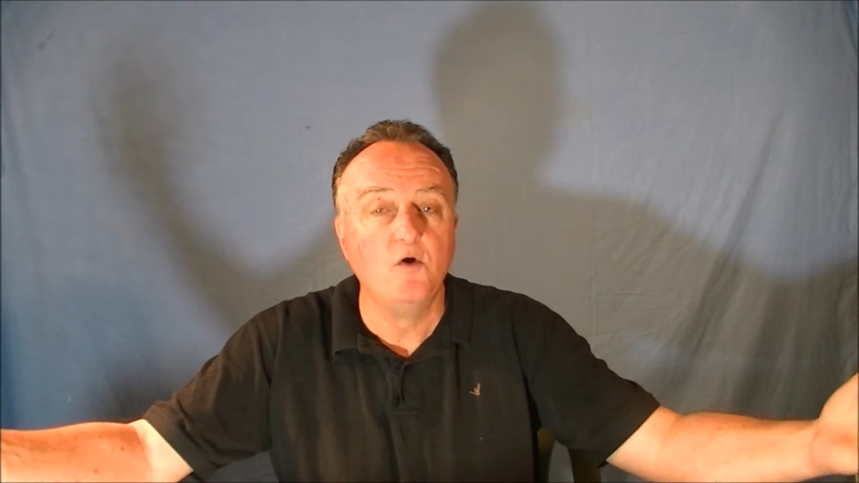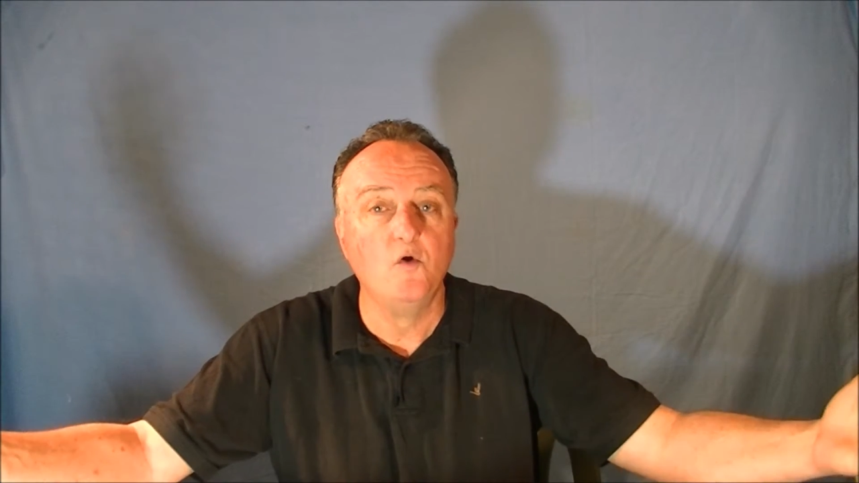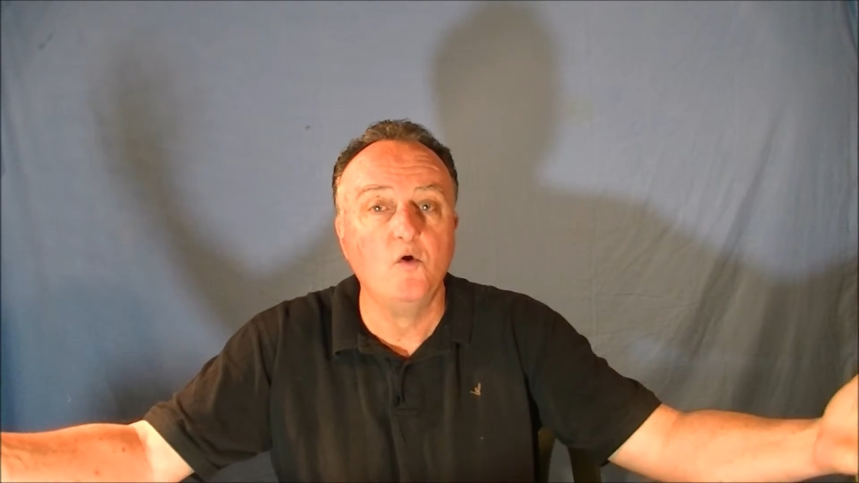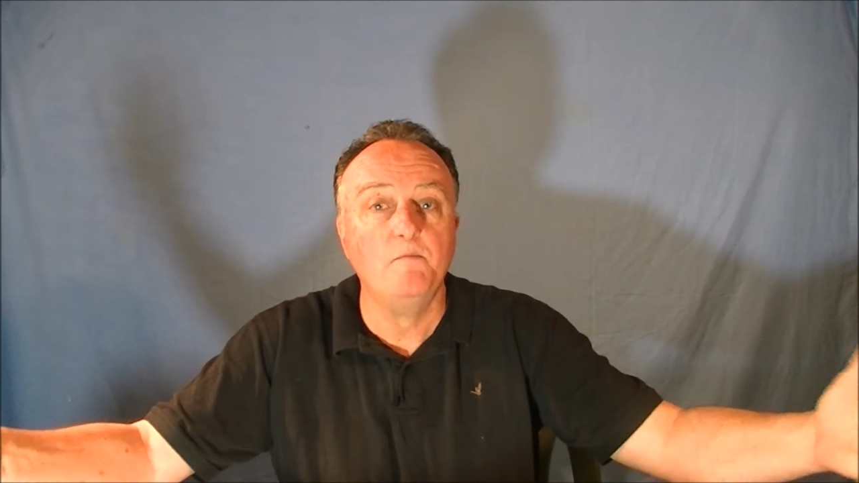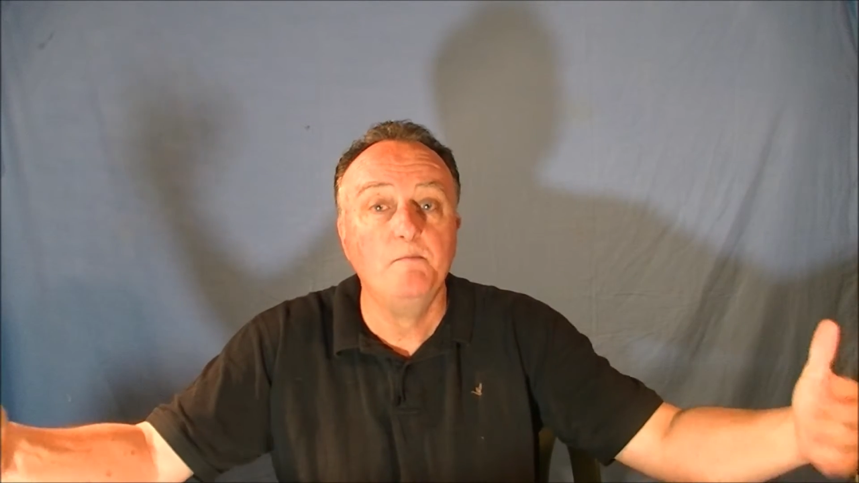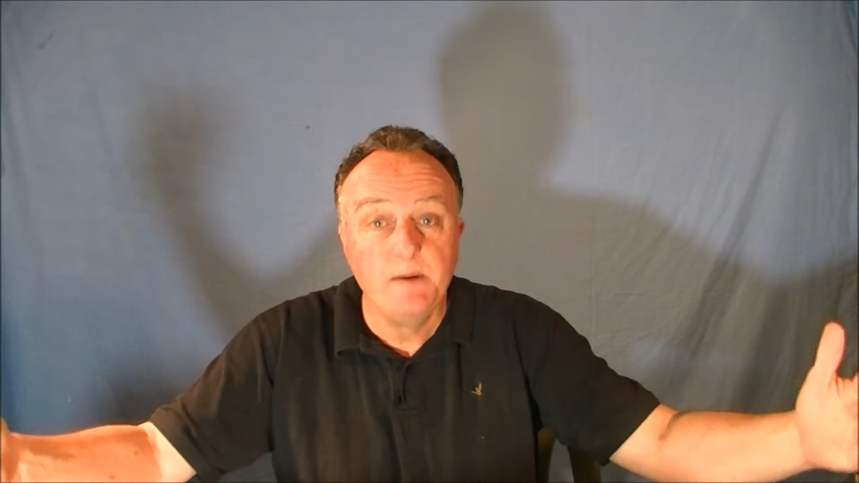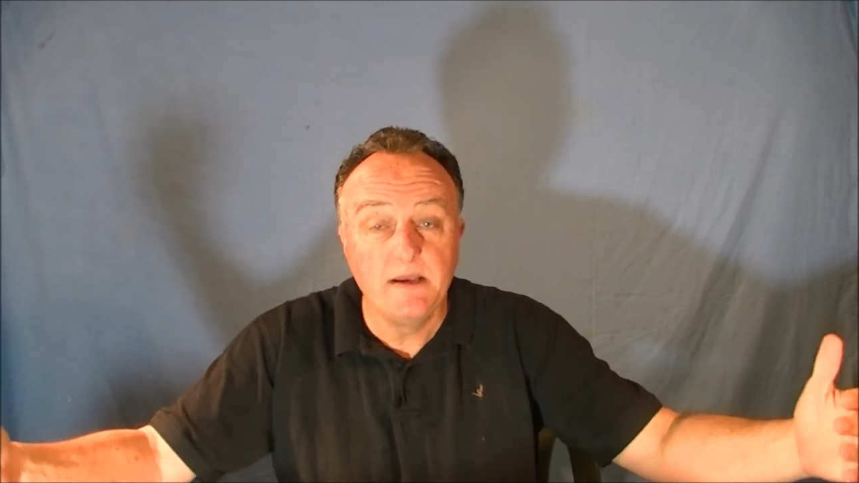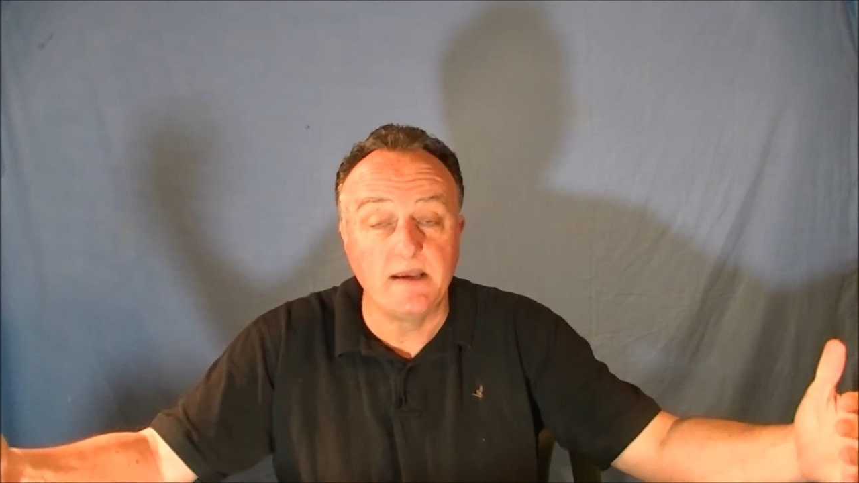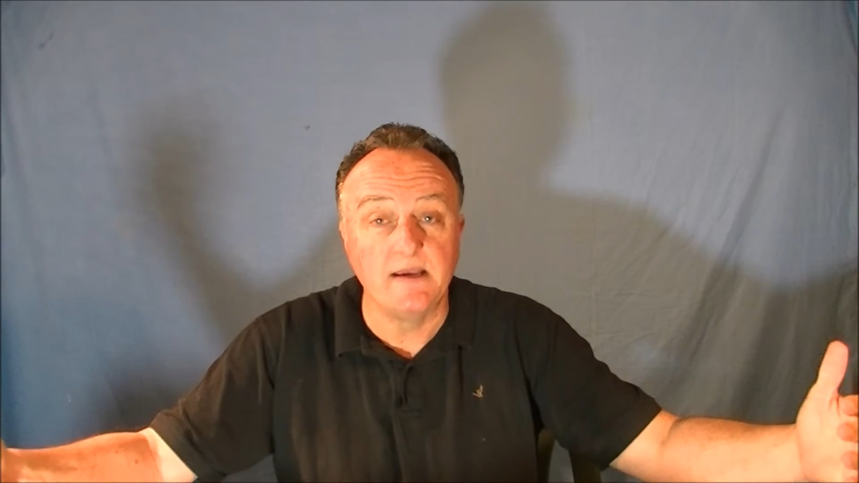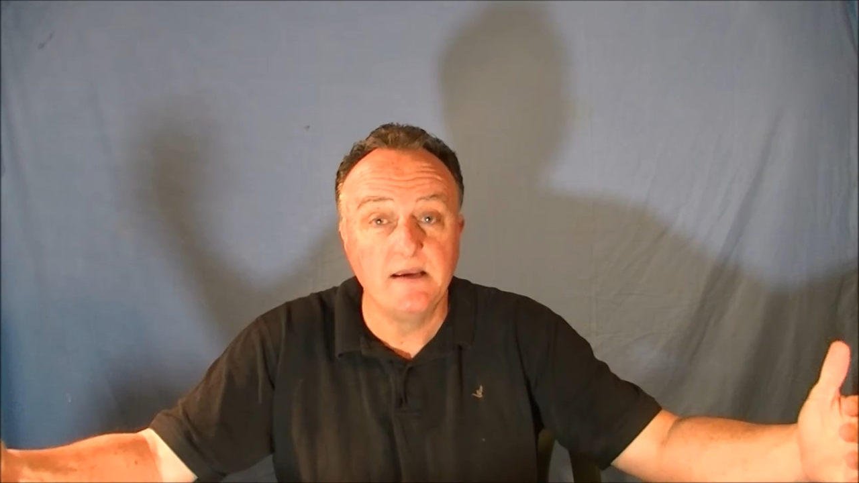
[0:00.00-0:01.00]
or
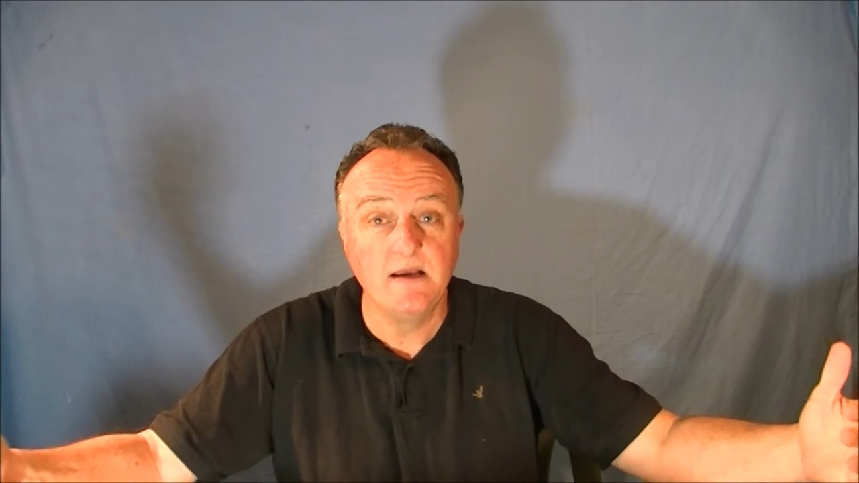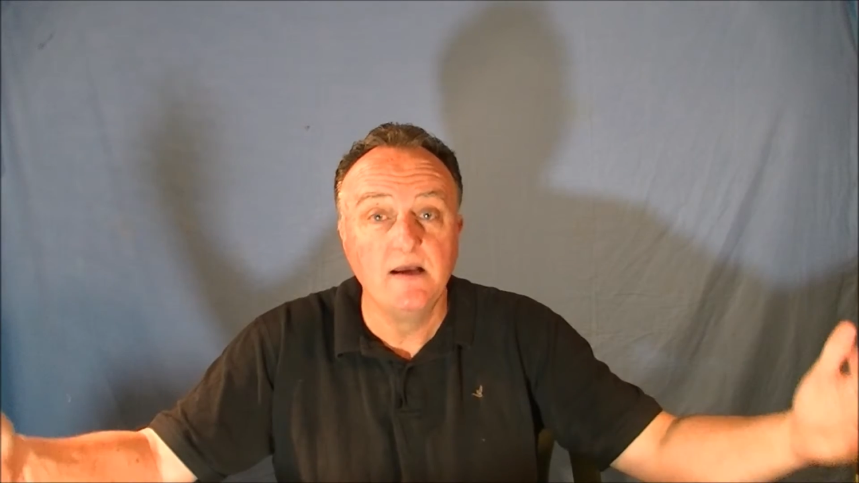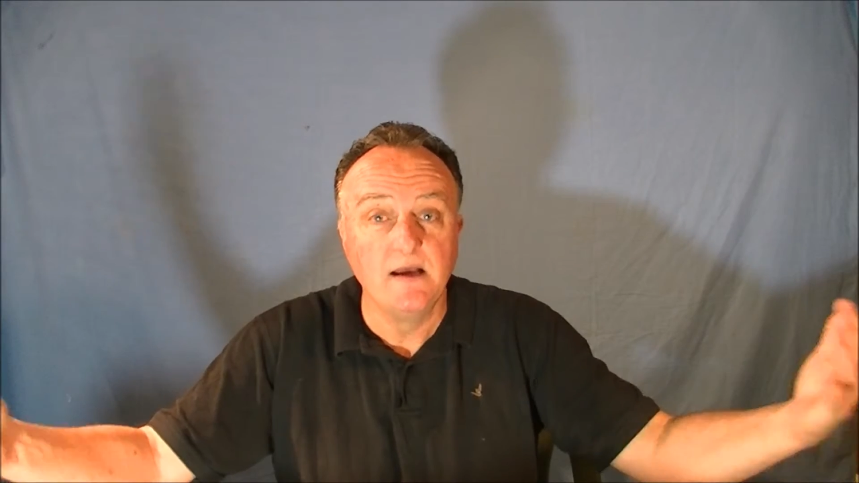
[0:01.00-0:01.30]
B,